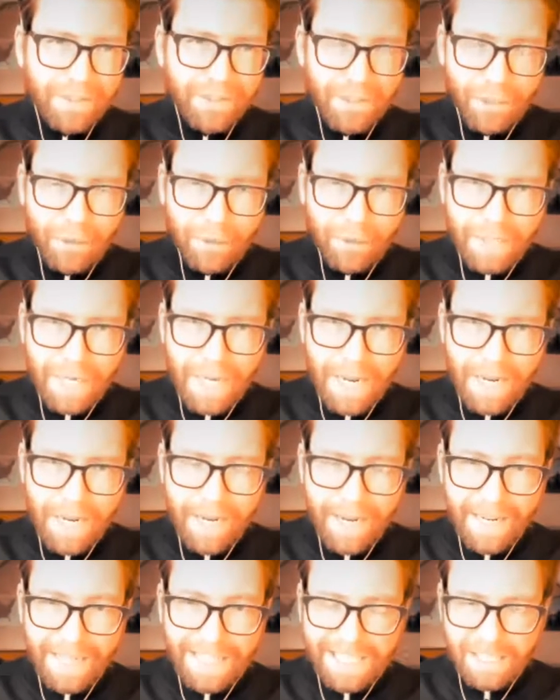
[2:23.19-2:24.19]
0
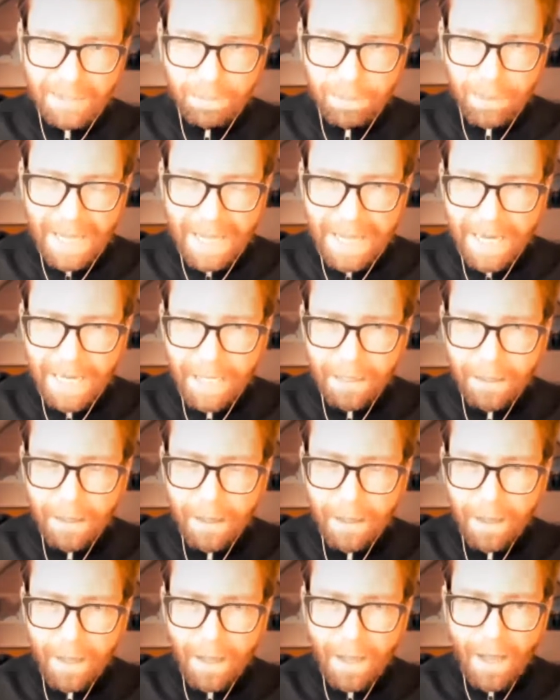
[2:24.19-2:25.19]
day, explain